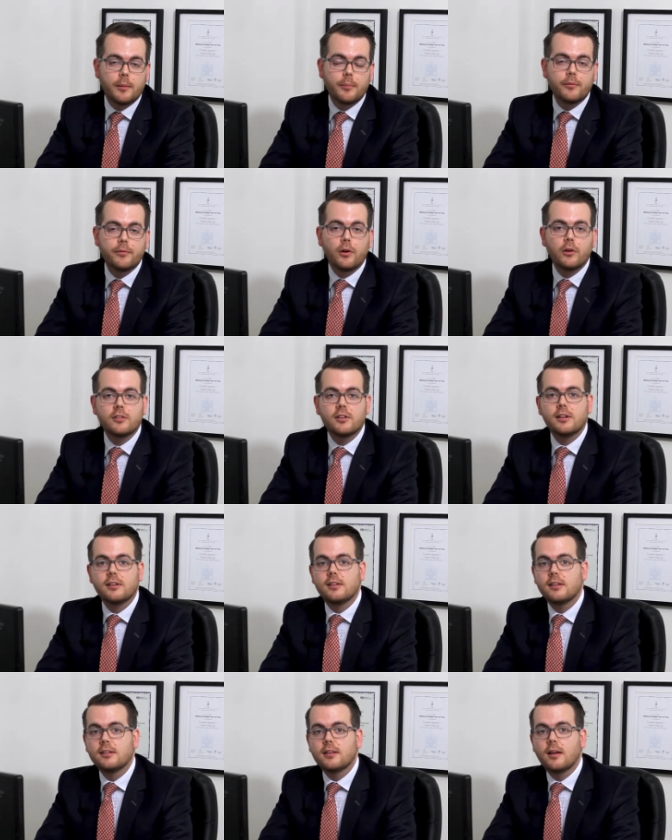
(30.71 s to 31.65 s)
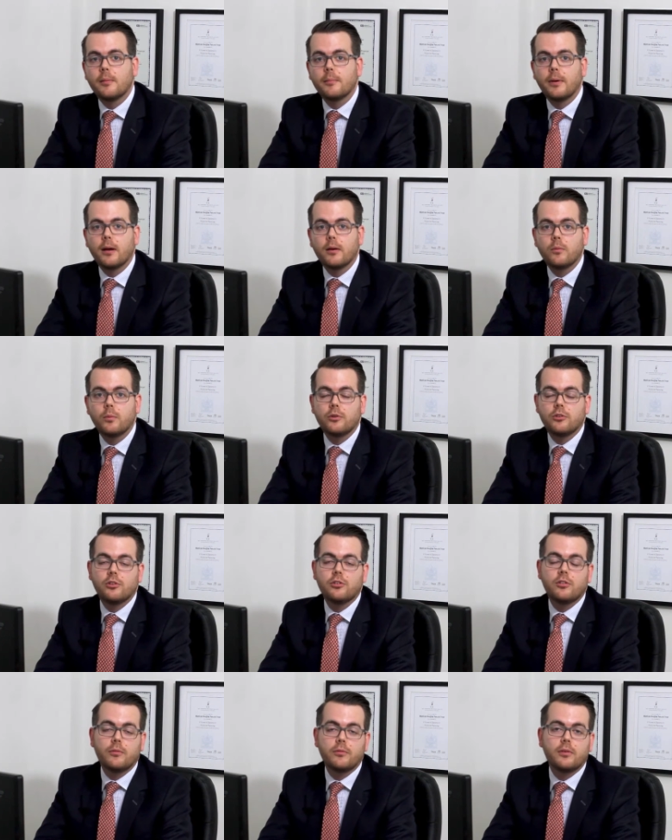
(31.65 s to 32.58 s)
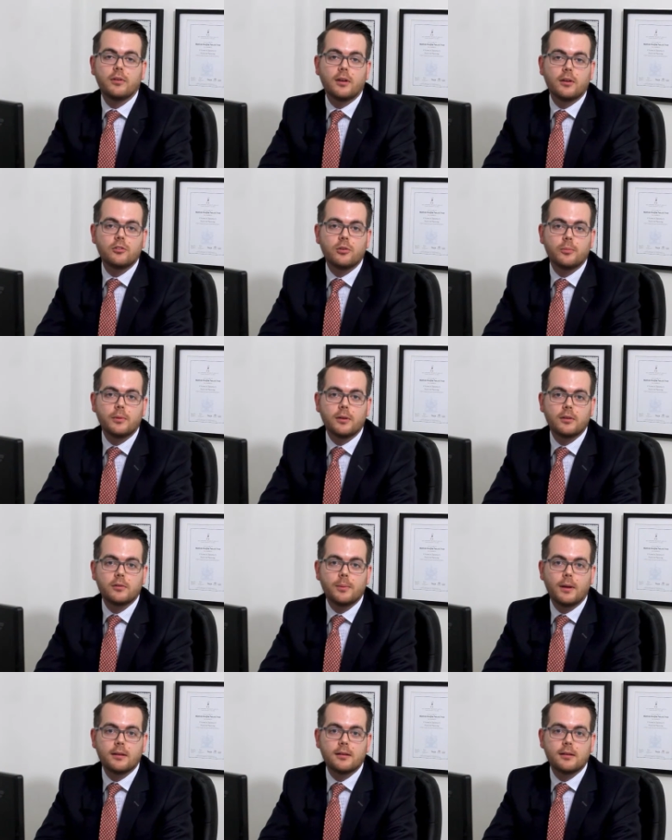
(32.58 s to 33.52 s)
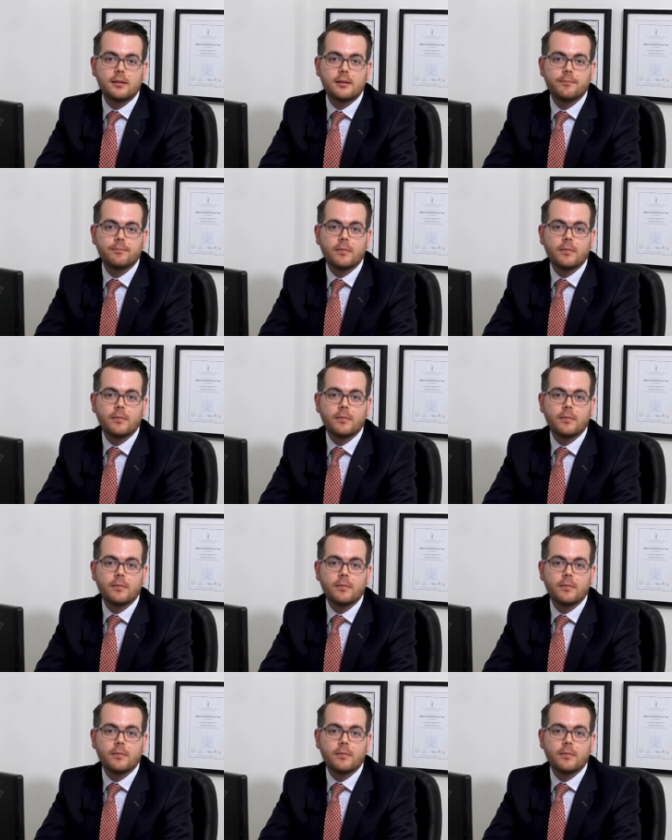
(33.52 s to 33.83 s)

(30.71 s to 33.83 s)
but volatility's come back, which is something that should be expected.